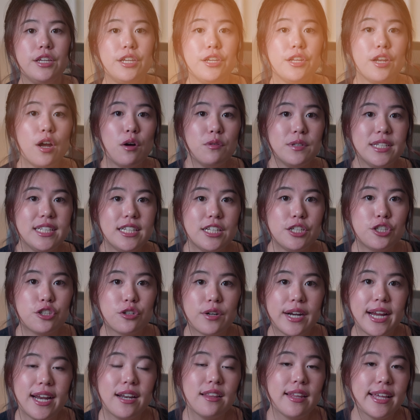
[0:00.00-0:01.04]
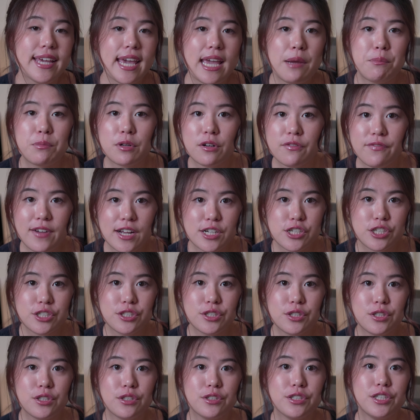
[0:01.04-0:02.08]
You don't need to trade like a
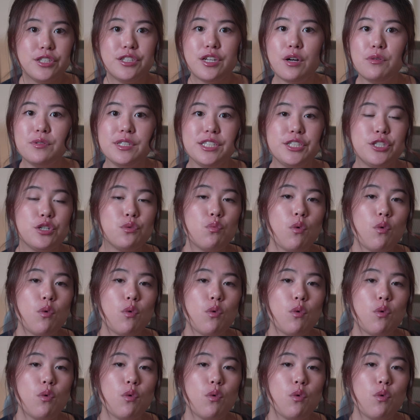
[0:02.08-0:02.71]
professional. You don't need to